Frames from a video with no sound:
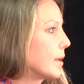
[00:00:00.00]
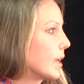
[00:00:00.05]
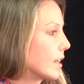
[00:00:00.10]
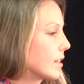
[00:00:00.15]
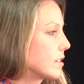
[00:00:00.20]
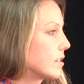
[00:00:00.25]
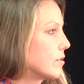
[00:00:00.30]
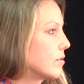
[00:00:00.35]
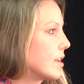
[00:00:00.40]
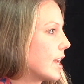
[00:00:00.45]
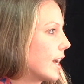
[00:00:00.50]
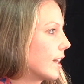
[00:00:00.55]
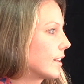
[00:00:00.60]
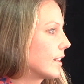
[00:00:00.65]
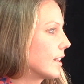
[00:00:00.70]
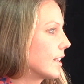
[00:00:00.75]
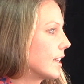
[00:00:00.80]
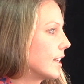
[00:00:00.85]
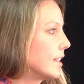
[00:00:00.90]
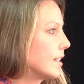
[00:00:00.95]
being a student
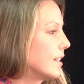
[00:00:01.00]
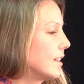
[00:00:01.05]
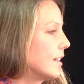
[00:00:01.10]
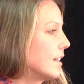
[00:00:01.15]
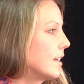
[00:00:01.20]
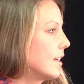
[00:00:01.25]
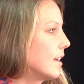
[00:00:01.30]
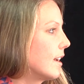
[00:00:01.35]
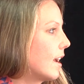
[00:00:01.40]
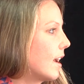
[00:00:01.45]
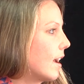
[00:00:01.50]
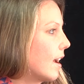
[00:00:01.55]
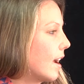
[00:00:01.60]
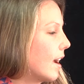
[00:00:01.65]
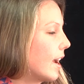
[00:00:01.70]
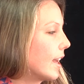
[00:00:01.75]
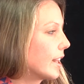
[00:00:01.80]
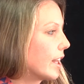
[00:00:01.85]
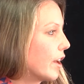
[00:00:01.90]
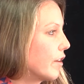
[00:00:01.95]
athlete,
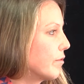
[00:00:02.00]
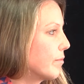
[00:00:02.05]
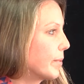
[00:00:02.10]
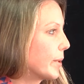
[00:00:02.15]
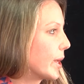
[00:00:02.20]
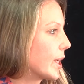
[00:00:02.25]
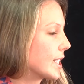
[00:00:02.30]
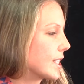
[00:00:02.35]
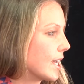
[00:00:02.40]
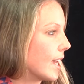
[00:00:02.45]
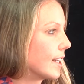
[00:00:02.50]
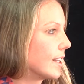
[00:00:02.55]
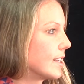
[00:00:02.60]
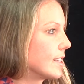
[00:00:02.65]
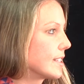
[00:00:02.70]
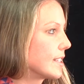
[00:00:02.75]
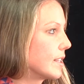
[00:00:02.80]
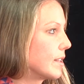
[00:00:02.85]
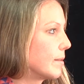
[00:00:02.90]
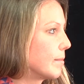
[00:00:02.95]
I love playing
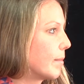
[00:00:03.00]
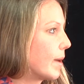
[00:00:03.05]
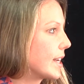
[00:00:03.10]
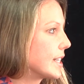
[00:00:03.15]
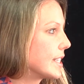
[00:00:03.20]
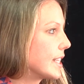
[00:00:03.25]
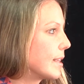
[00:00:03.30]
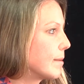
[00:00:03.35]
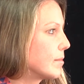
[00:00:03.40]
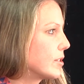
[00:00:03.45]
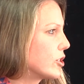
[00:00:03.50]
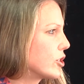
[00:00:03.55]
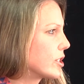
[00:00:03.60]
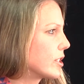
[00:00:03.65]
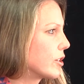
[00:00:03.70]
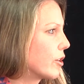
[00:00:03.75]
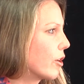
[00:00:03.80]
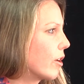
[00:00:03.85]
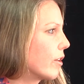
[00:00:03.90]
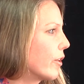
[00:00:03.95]
tennis, and my team's
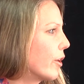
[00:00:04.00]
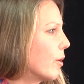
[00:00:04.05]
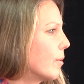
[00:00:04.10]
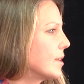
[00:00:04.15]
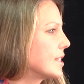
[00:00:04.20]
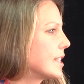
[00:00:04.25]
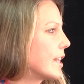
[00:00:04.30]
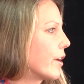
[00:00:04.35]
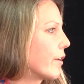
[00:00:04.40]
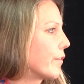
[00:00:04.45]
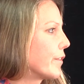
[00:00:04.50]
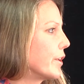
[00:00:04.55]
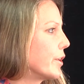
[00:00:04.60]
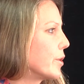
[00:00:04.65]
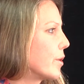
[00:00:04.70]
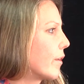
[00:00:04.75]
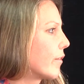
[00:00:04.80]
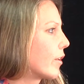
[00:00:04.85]
just, you're, they're always there for you. You